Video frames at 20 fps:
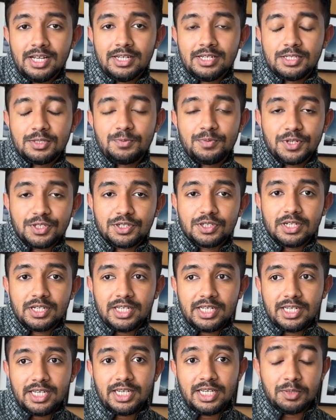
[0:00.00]

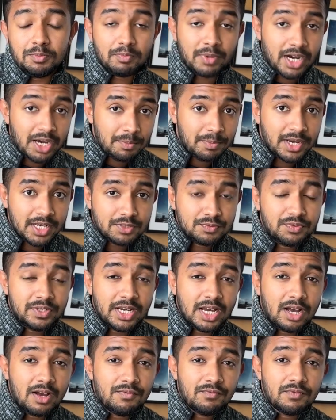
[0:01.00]
Especially in my batch, we
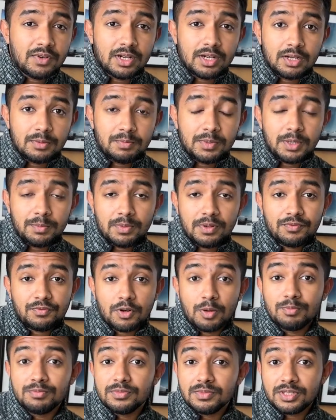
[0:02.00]
have people
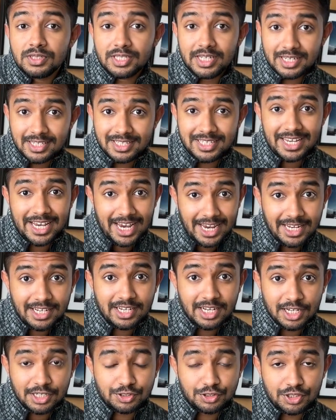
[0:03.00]
from 68
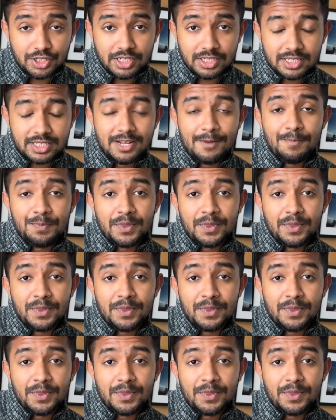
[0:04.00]
countries,